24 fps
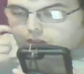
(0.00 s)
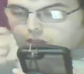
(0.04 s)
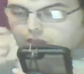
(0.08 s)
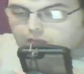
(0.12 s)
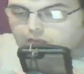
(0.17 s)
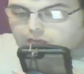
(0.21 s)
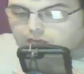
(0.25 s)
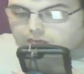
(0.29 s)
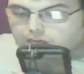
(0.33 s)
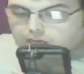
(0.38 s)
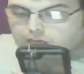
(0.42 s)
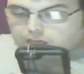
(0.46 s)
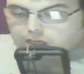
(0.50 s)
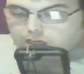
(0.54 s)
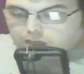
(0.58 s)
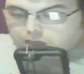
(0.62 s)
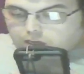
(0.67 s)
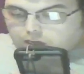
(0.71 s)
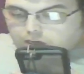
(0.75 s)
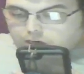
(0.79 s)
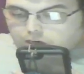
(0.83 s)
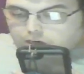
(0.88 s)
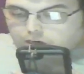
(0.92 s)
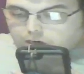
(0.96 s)
day
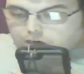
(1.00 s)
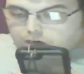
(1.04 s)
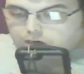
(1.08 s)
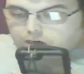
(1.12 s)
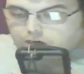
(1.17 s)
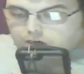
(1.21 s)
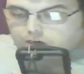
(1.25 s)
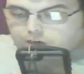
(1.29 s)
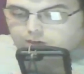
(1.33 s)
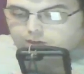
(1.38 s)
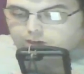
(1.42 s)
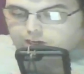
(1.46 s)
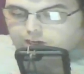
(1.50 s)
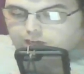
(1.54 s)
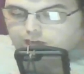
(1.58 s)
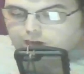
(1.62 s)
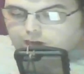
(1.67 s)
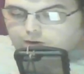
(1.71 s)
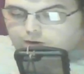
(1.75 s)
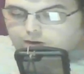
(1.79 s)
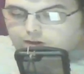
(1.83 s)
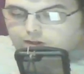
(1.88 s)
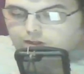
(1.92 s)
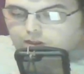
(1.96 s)
none of the
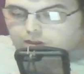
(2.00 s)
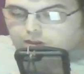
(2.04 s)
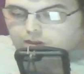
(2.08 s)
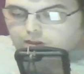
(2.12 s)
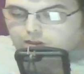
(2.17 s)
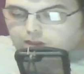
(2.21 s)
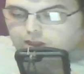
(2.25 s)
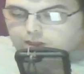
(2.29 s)
characters